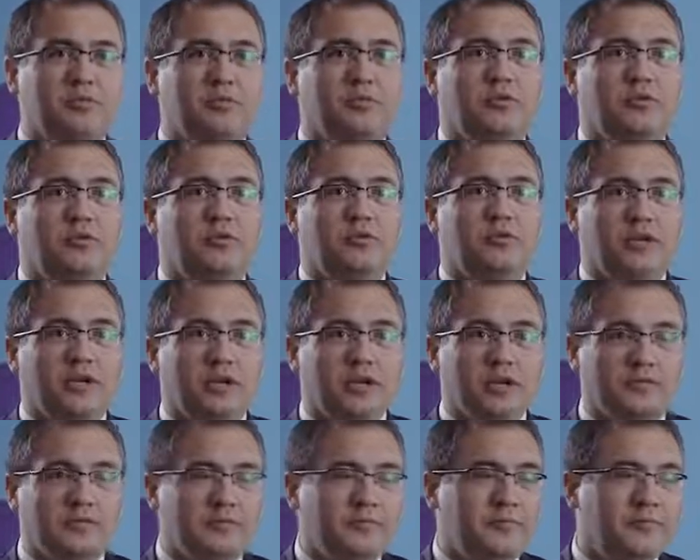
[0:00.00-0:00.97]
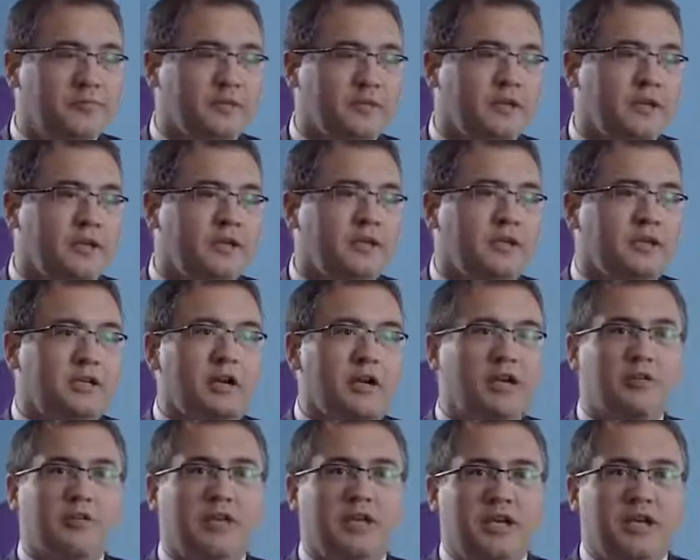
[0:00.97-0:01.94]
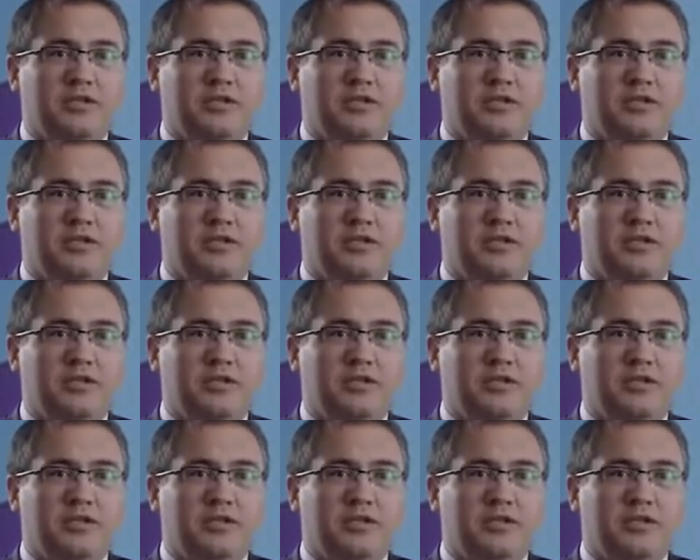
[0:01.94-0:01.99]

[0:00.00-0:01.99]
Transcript: You will have the government